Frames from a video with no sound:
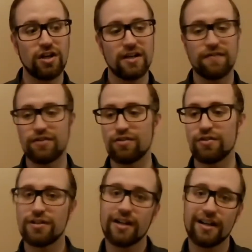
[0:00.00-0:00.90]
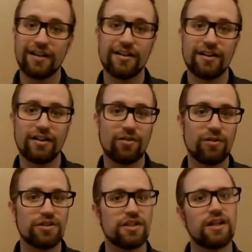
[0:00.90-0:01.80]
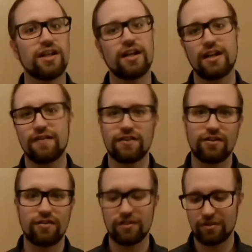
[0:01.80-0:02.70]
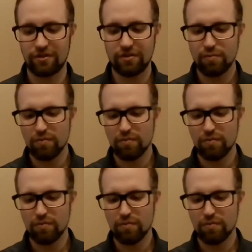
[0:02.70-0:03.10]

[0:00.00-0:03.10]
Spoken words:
and if you do, you tuck it under your origin, and if you don't, you don't.